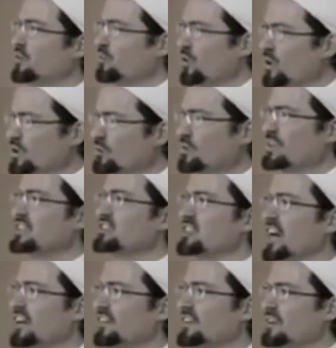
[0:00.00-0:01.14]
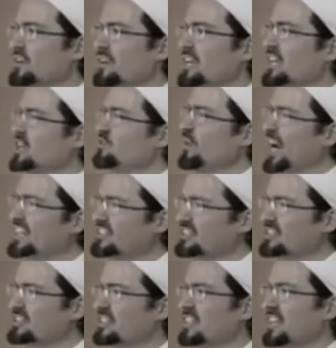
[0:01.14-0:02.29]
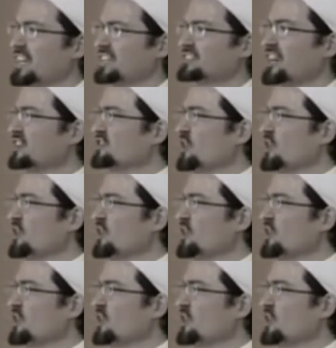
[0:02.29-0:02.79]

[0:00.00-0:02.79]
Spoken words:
Work with each other in righteous things.